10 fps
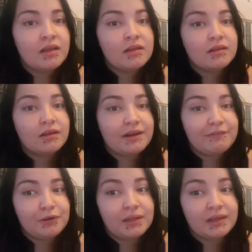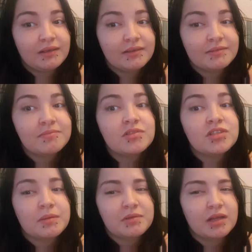Not everything,
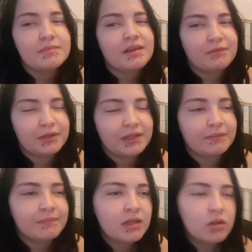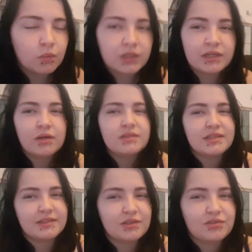sometimes everything. When he knows he's
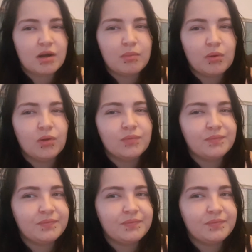in trouble,